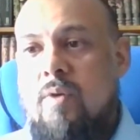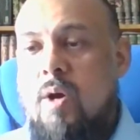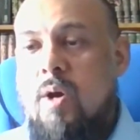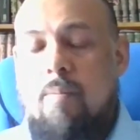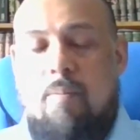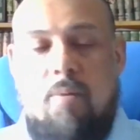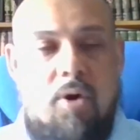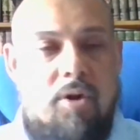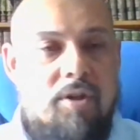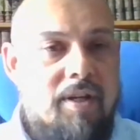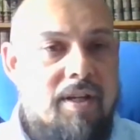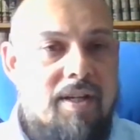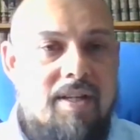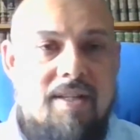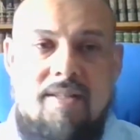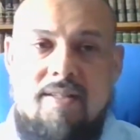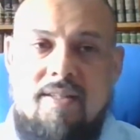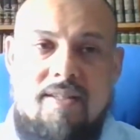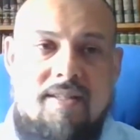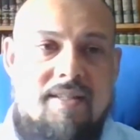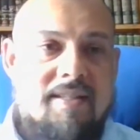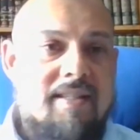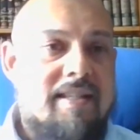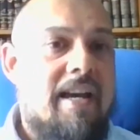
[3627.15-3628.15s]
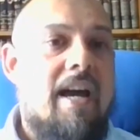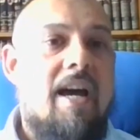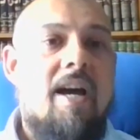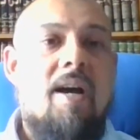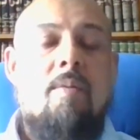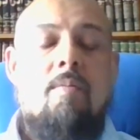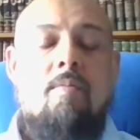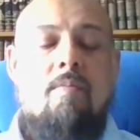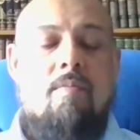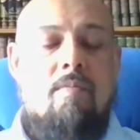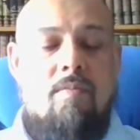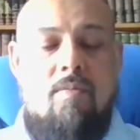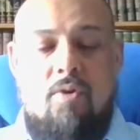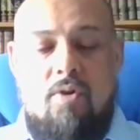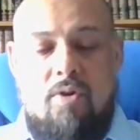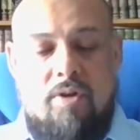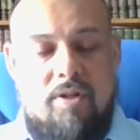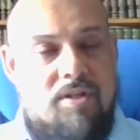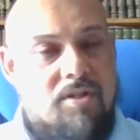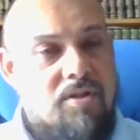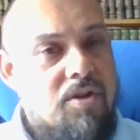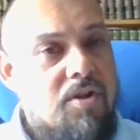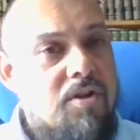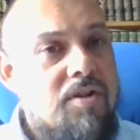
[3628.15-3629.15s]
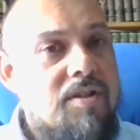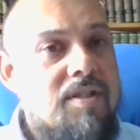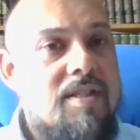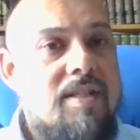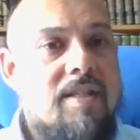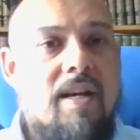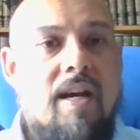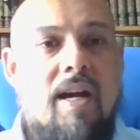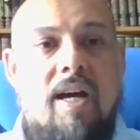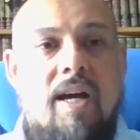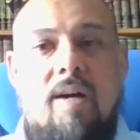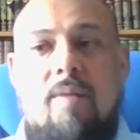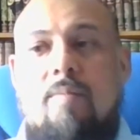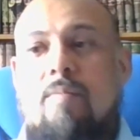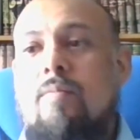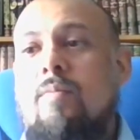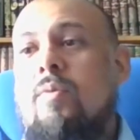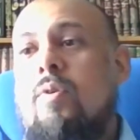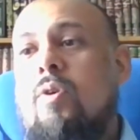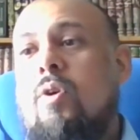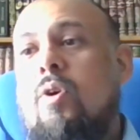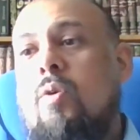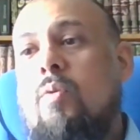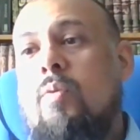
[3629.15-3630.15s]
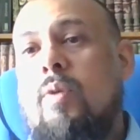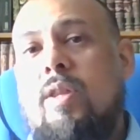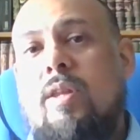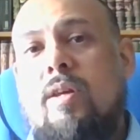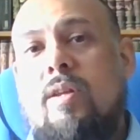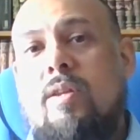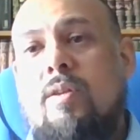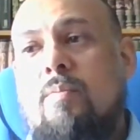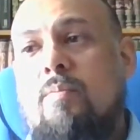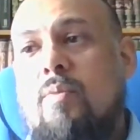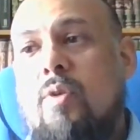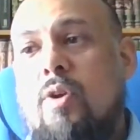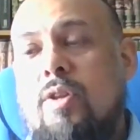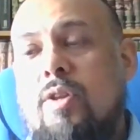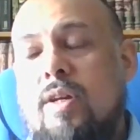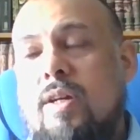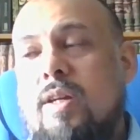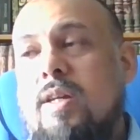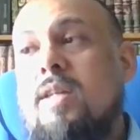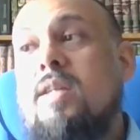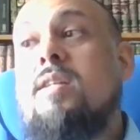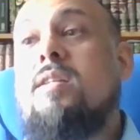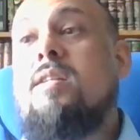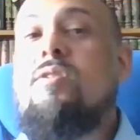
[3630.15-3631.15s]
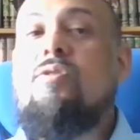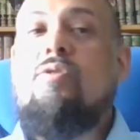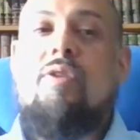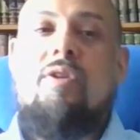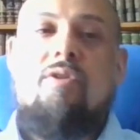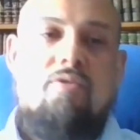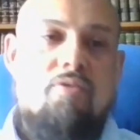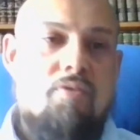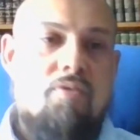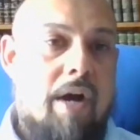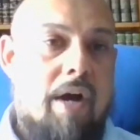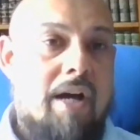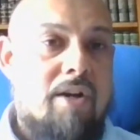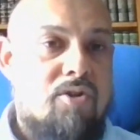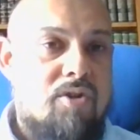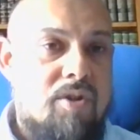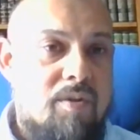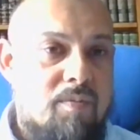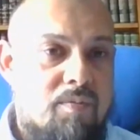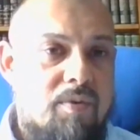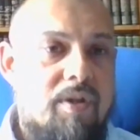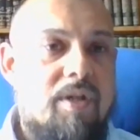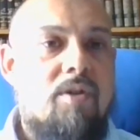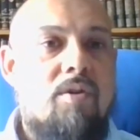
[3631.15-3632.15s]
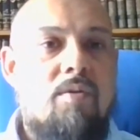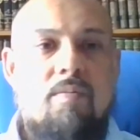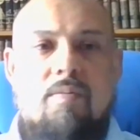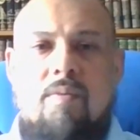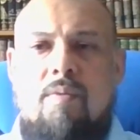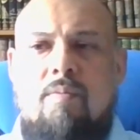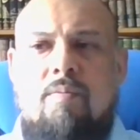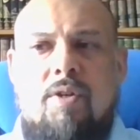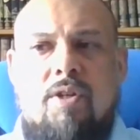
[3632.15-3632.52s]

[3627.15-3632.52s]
the product is a scam or it's not a scam, or whether the product is going to actually bring you,